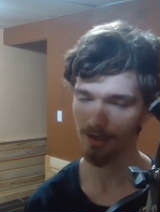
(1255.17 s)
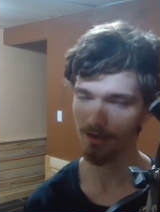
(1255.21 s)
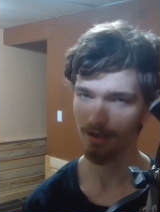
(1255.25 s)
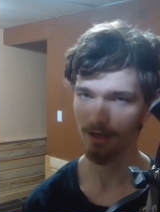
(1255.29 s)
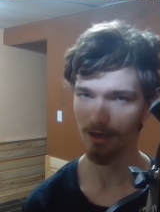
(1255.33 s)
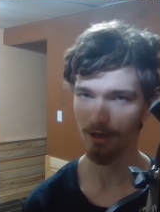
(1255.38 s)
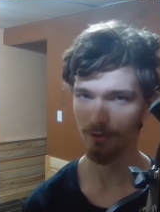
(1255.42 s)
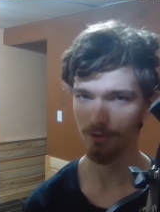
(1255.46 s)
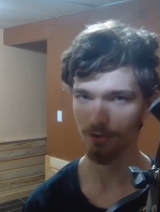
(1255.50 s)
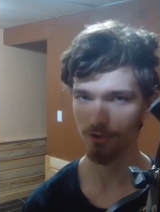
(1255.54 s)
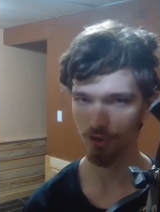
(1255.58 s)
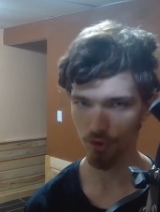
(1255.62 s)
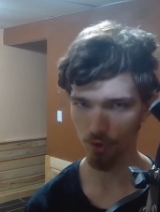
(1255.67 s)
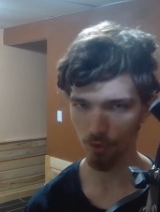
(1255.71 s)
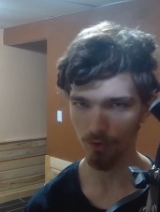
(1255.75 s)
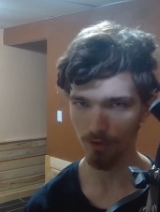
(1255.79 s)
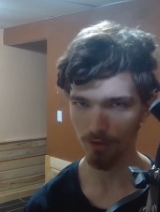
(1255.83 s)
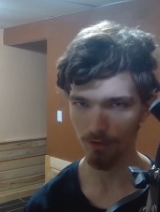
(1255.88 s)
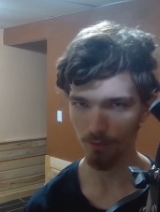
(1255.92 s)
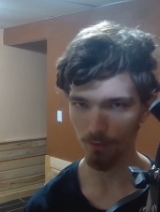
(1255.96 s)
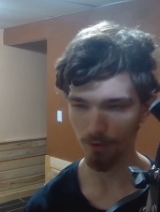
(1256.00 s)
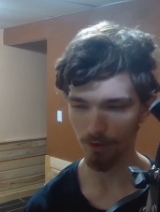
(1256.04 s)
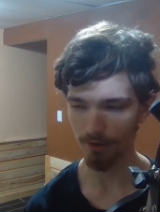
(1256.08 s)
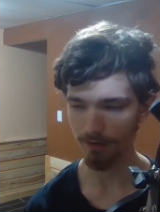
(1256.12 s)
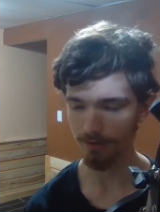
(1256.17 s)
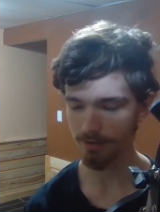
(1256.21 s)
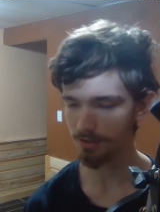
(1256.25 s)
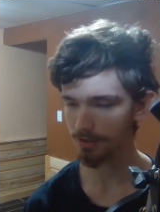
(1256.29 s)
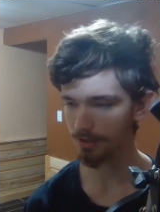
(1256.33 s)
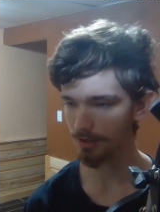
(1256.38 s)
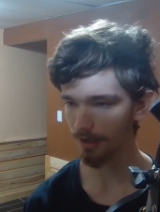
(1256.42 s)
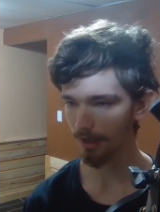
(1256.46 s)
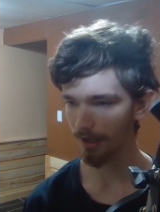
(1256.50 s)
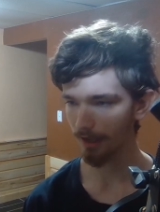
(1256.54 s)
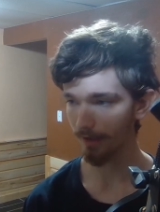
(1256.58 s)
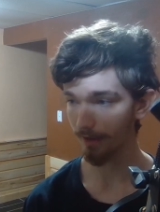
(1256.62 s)
how short it was.
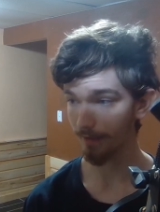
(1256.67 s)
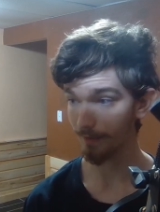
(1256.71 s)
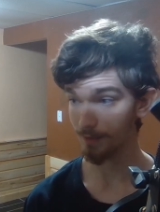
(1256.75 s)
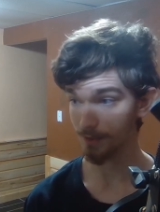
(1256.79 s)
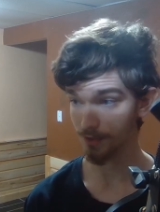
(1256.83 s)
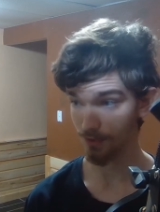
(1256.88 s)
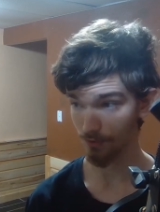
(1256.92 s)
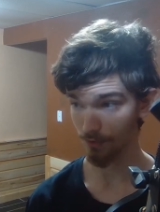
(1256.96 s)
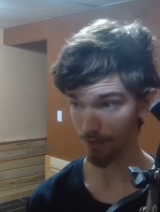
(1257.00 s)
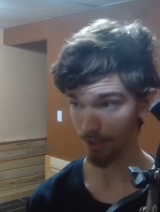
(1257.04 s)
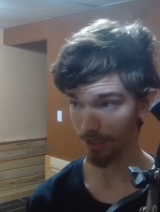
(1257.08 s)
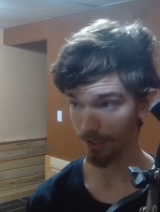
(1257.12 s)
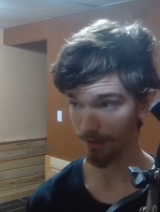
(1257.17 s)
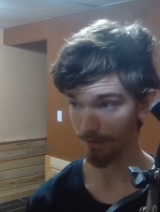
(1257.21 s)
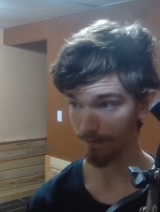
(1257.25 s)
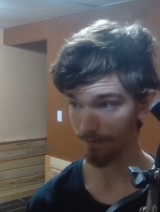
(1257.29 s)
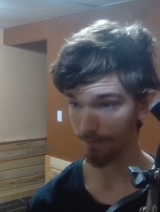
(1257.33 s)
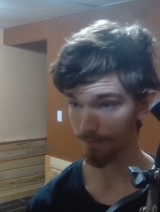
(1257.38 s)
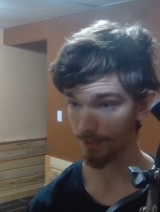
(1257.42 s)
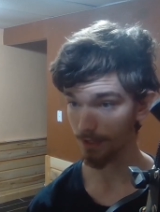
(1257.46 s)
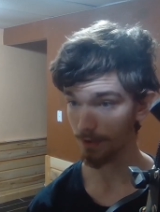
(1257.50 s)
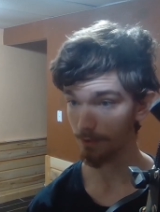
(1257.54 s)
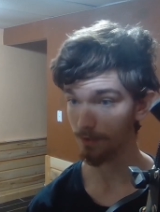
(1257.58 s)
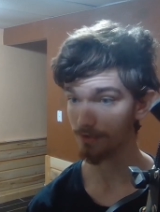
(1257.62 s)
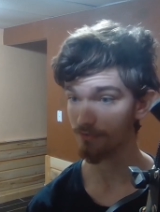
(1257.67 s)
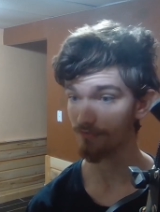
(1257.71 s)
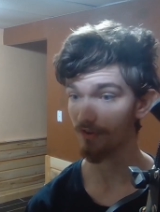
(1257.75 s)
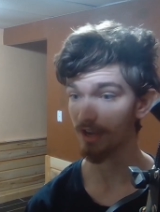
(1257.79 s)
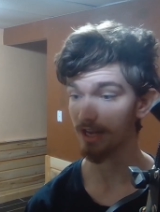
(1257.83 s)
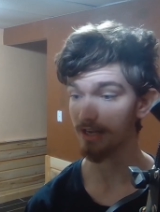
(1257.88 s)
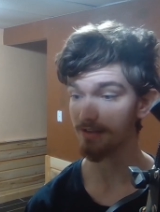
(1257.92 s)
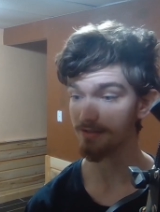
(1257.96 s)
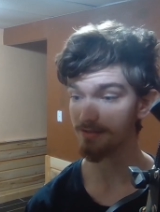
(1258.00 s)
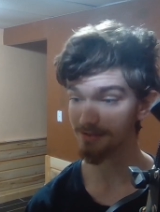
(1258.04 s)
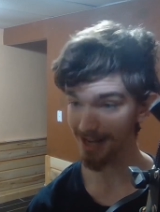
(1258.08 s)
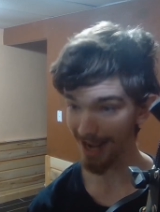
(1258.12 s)
It was great. It was
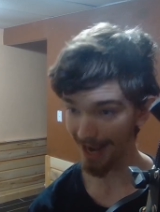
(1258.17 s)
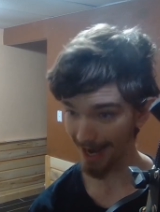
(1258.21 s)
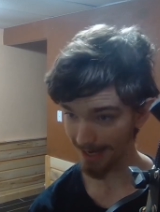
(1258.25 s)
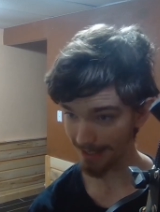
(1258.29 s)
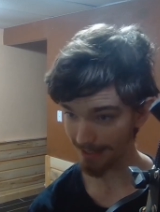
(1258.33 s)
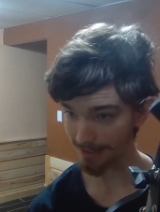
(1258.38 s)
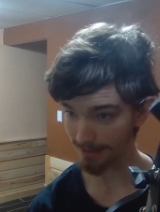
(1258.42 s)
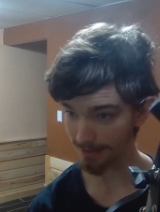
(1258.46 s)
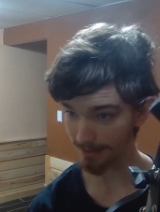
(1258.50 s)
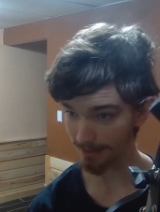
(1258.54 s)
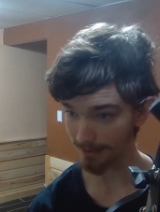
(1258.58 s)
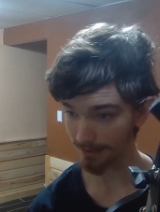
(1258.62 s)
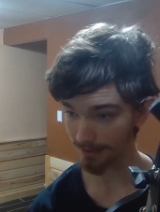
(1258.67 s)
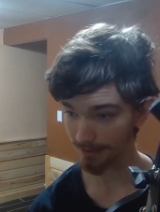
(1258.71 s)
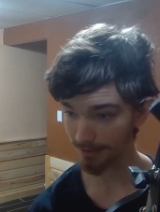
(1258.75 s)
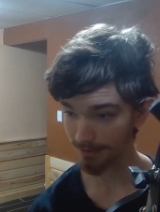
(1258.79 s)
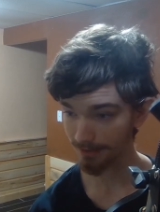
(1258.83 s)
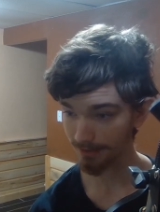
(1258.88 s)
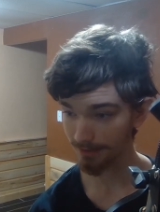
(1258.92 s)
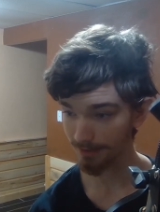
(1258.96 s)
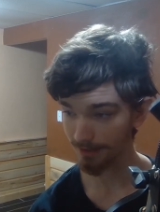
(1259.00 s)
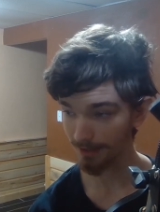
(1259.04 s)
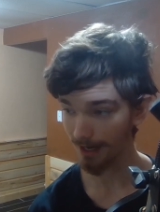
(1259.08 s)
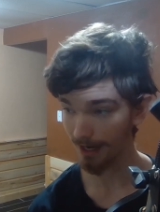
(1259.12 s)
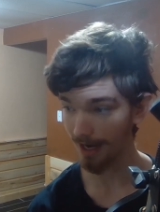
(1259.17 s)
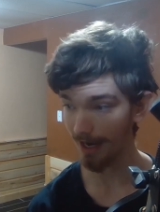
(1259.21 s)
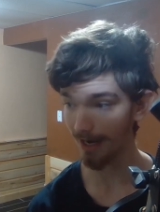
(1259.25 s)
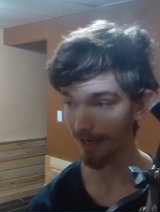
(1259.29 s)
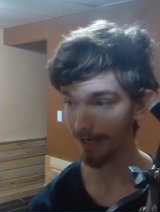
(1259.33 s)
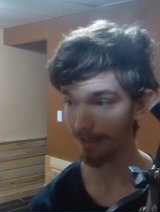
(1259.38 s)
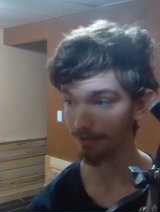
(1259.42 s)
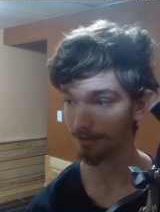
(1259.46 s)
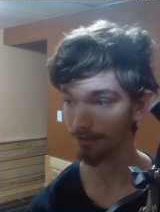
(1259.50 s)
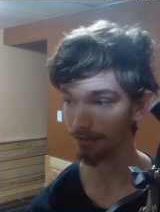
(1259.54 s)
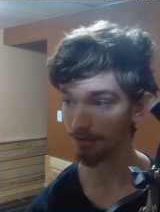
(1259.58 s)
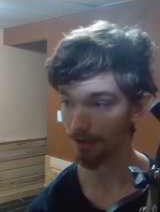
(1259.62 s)
fantastic.
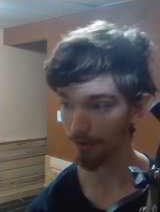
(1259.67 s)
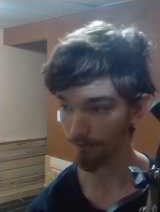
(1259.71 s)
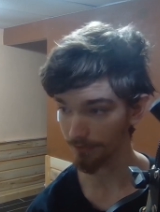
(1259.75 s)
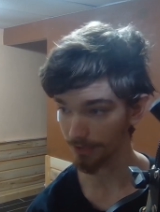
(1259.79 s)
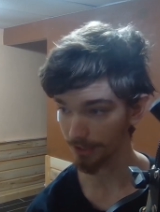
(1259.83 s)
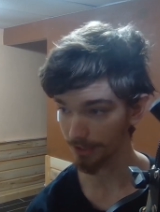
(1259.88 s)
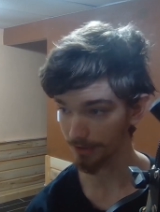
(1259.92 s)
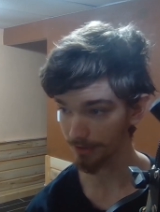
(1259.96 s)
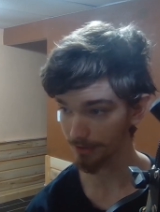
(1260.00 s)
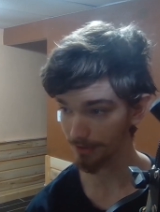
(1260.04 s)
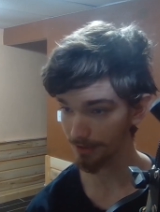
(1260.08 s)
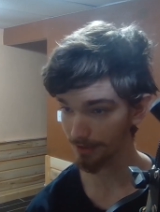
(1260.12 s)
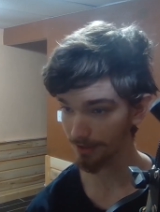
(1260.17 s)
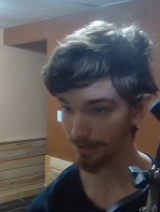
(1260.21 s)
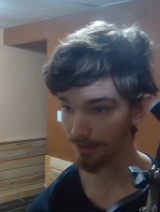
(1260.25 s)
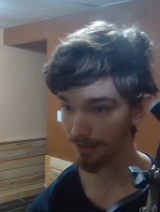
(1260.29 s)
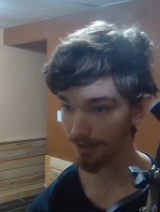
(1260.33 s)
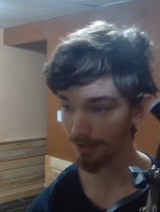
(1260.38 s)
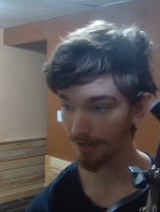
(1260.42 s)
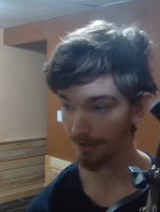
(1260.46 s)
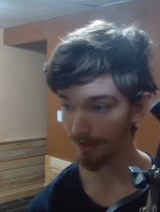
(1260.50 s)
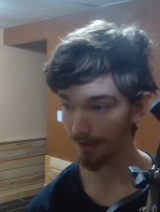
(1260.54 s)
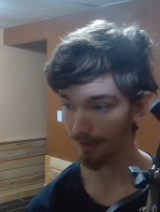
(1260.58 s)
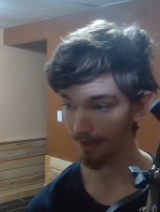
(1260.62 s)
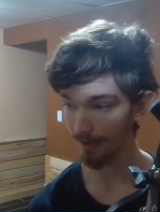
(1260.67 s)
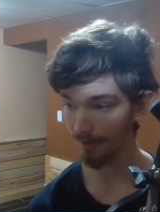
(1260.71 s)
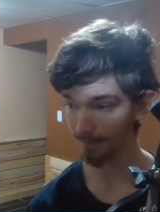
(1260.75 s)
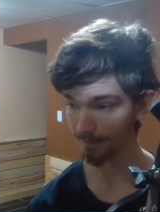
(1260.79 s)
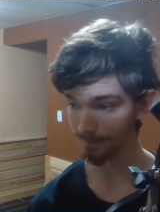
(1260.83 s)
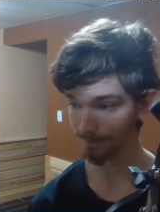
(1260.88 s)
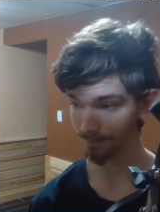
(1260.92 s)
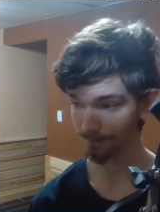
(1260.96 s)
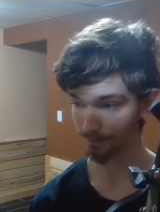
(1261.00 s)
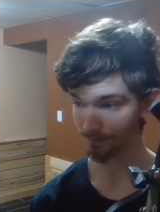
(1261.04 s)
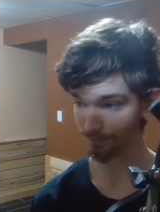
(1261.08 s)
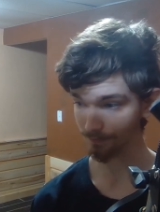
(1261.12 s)
I loved it.
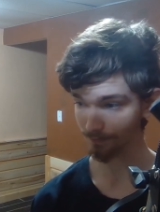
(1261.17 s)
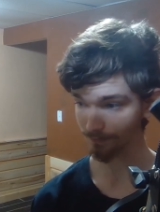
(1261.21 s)
Um,